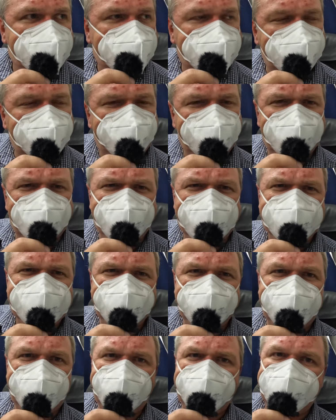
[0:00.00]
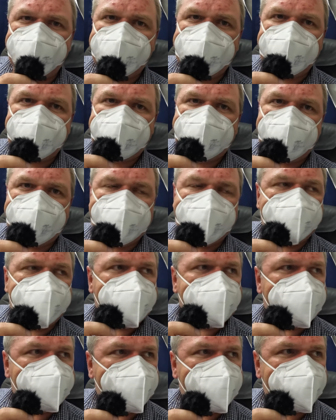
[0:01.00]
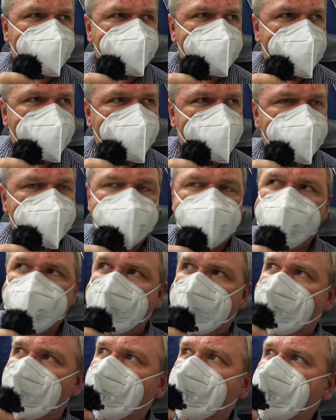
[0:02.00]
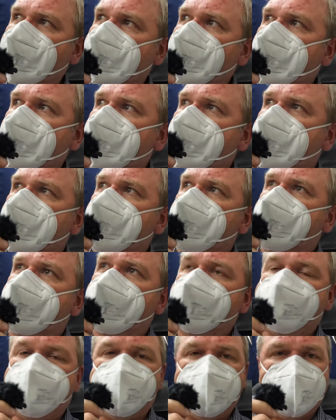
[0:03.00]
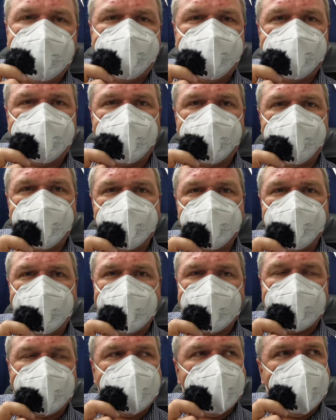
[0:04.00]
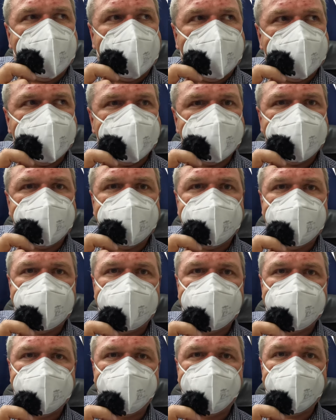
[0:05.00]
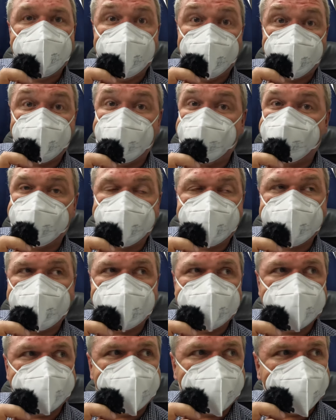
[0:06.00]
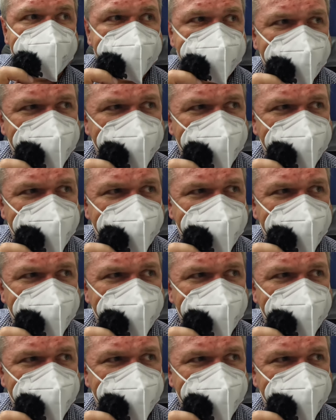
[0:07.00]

No real reason for it, but we have now 11 minutes before pushback, and we literally have just started boarding.